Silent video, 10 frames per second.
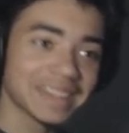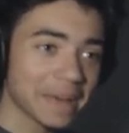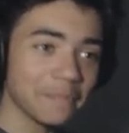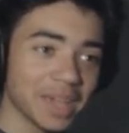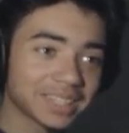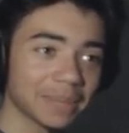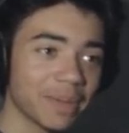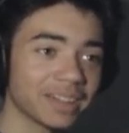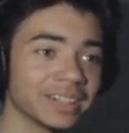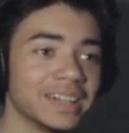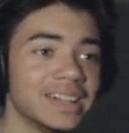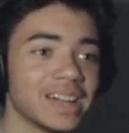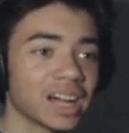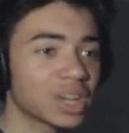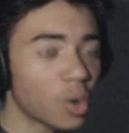that makes it better!
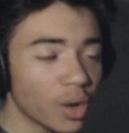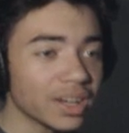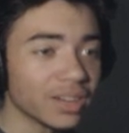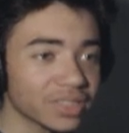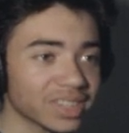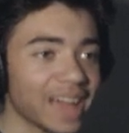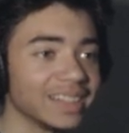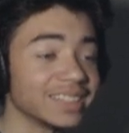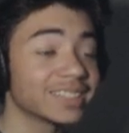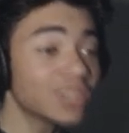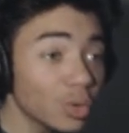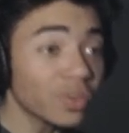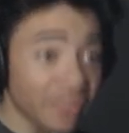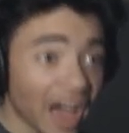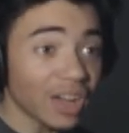A coin of silence,
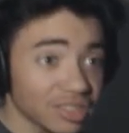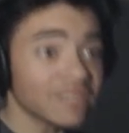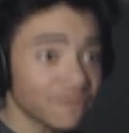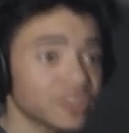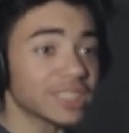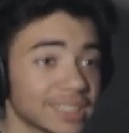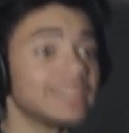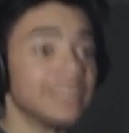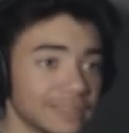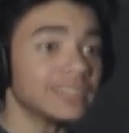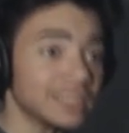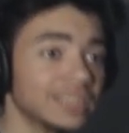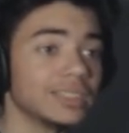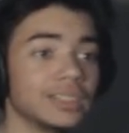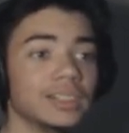2,000 freaking,
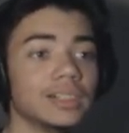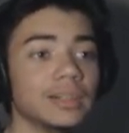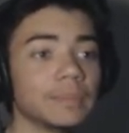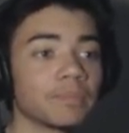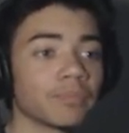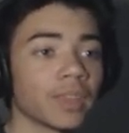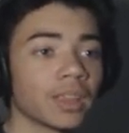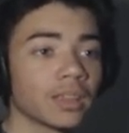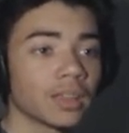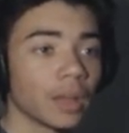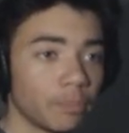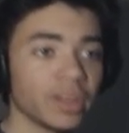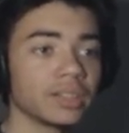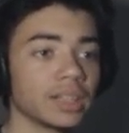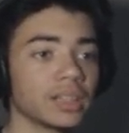oh! A
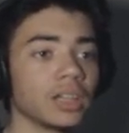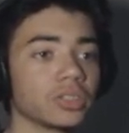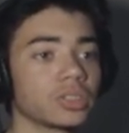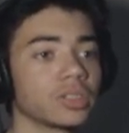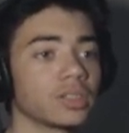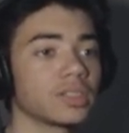picnic lunch.